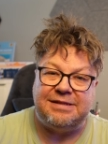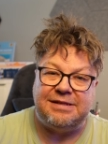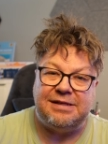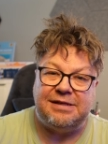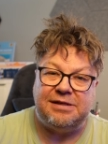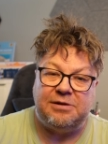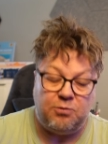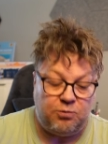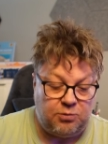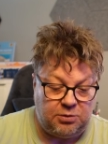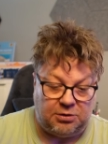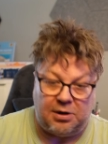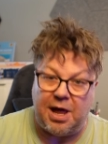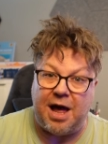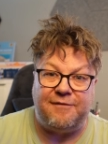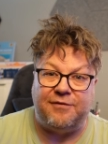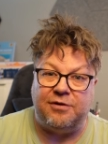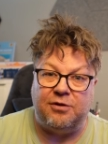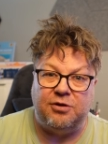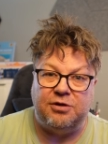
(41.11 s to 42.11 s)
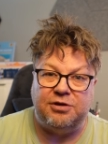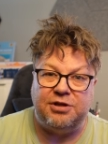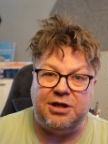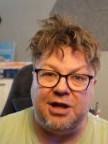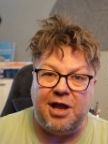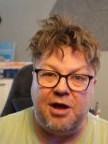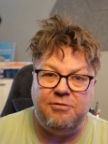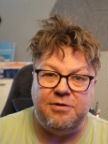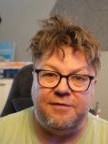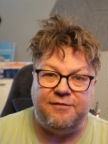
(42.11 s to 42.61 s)
have a look at the
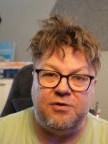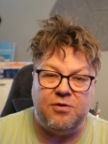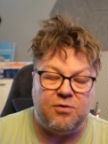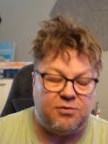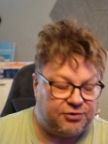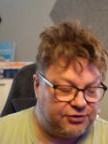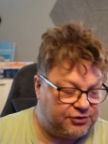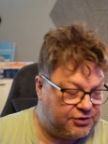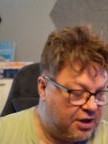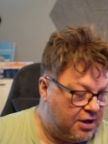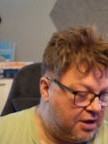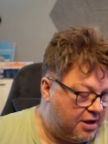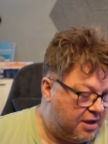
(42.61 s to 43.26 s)
clone, of course.